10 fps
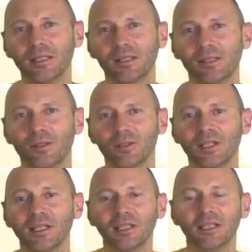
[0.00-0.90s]
So
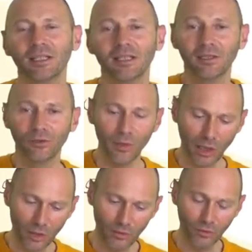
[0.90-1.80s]
taking into
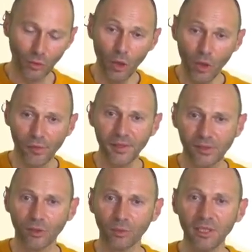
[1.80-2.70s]
account the Earth
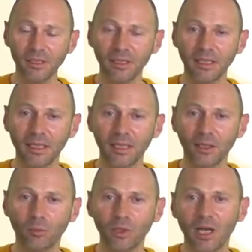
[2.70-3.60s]
history,
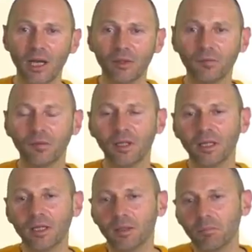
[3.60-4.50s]
we have
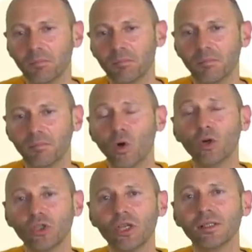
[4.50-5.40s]

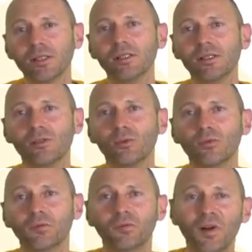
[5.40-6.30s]
more chances
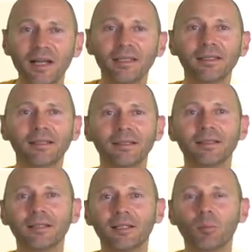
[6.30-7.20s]
to find
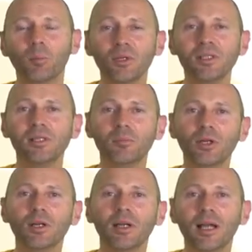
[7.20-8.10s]

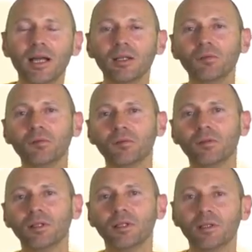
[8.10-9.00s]
possible
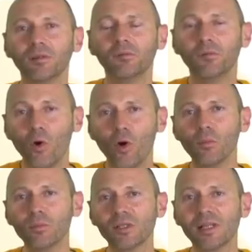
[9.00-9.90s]
life
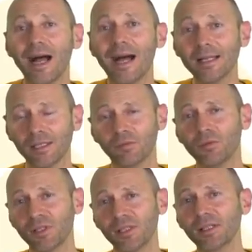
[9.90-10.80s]
forms as
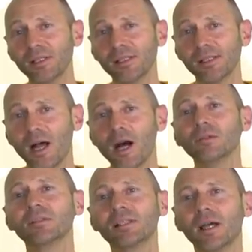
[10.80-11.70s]
fossils
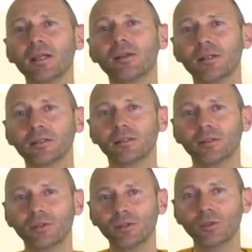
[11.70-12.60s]
outside
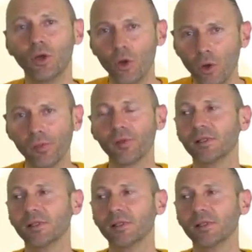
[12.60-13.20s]
the Earth